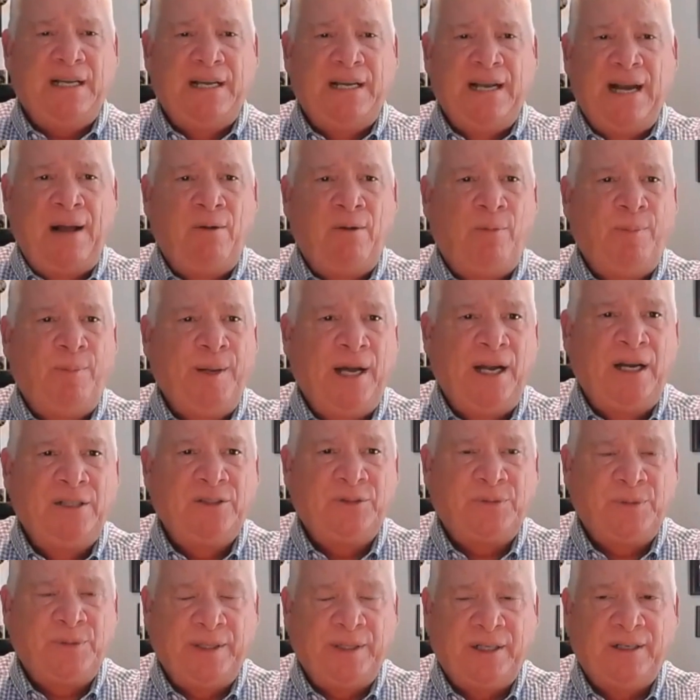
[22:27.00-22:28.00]
And I will be
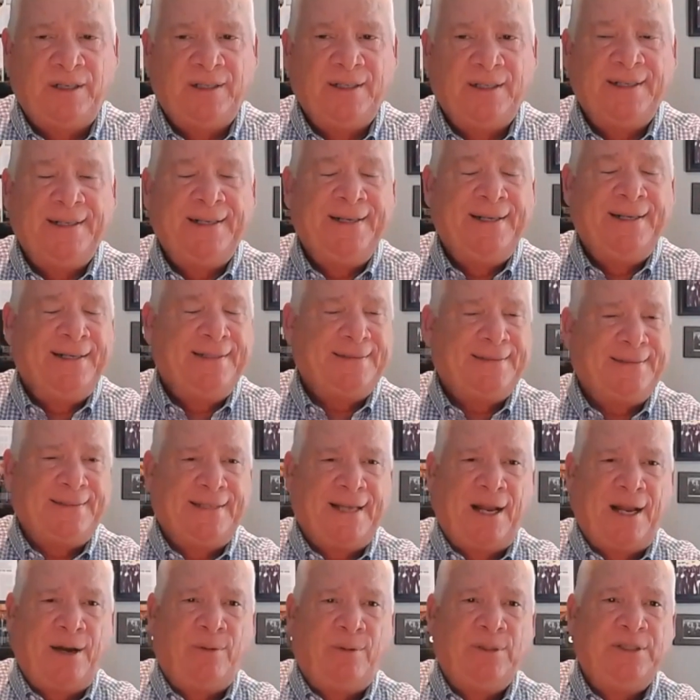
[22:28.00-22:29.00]
honest with you, it's
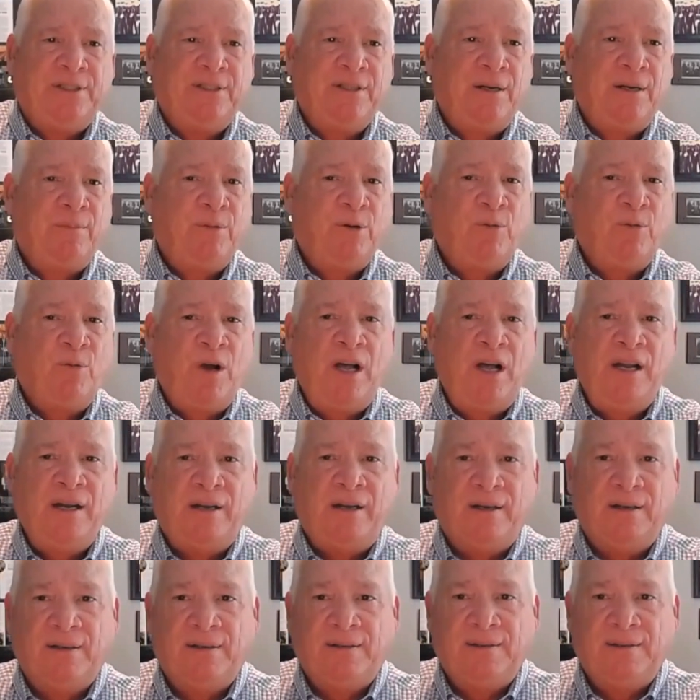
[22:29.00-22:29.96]
not always the number one.